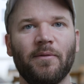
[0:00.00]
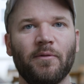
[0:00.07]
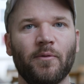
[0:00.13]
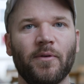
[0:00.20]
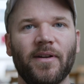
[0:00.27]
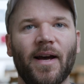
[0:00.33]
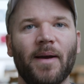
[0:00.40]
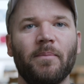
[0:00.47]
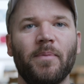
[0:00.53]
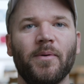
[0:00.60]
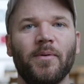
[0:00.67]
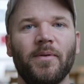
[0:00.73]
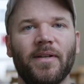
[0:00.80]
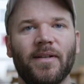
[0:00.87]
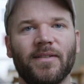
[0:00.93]
Hey everyone, I'm
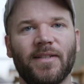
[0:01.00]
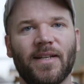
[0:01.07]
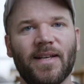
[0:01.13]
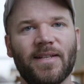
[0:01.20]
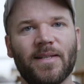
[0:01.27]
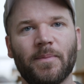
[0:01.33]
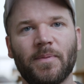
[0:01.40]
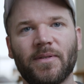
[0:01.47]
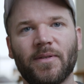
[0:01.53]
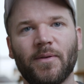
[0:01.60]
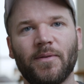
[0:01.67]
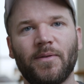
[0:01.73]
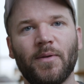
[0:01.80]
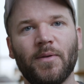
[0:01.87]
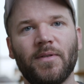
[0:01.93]
Boone, and on today's episode
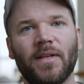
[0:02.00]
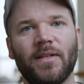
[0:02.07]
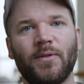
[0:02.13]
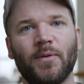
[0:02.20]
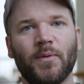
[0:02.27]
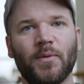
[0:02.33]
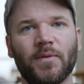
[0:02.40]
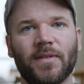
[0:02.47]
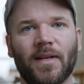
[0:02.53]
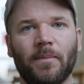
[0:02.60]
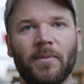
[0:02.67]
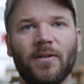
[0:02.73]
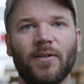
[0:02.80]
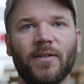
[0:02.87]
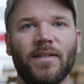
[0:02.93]
of Tuesday Tools, I'm
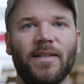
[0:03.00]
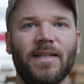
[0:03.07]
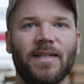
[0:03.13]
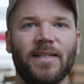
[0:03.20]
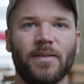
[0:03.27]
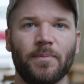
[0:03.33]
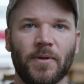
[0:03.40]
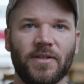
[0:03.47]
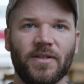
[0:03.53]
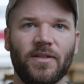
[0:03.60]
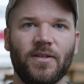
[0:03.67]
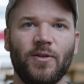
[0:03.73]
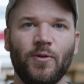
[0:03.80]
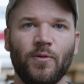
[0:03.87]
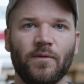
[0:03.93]
going to look at the
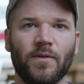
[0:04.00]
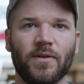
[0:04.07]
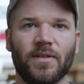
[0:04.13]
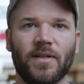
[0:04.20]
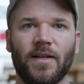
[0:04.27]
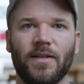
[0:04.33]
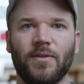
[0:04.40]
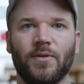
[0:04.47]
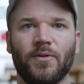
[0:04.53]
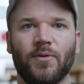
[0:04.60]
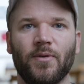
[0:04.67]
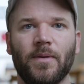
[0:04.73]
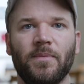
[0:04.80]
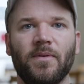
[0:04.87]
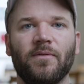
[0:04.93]
expression universalizer
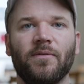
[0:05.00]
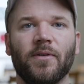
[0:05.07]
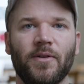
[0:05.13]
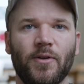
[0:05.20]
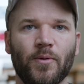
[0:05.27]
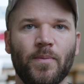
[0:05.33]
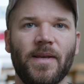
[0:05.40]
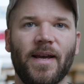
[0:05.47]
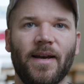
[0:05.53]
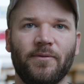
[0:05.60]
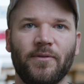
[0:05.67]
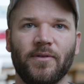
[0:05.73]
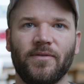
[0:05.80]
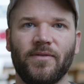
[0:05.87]
script for Adobe After